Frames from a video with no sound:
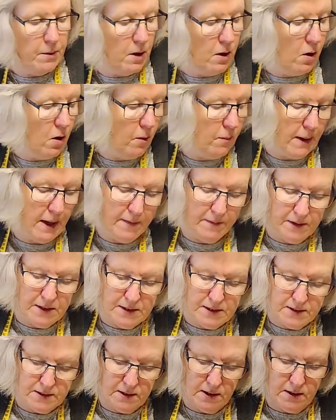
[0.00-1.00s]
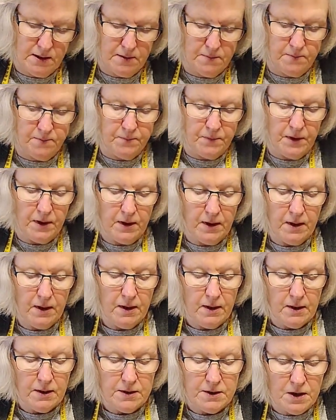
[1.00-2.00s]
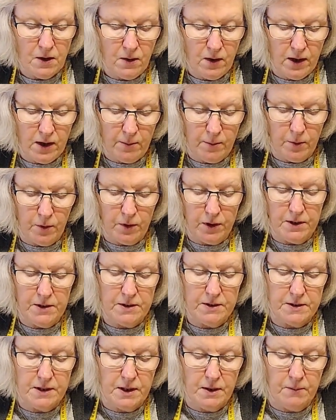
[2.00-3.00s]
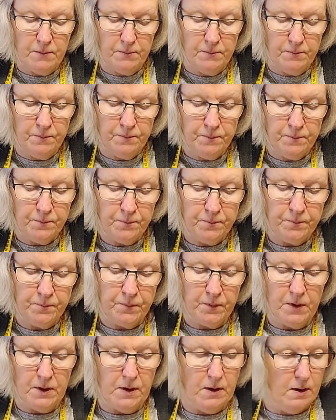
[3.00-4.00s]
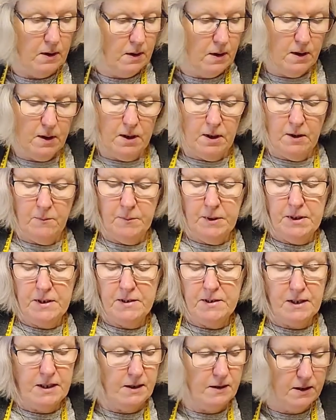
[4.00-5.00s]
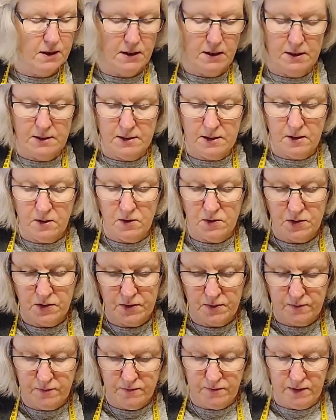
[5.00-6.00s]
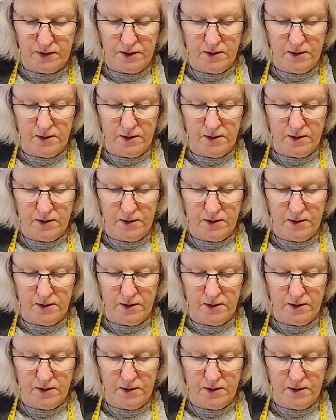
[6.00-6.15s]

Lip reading: lot about this diet I'm on. It's, and I've been seeing that there's lots of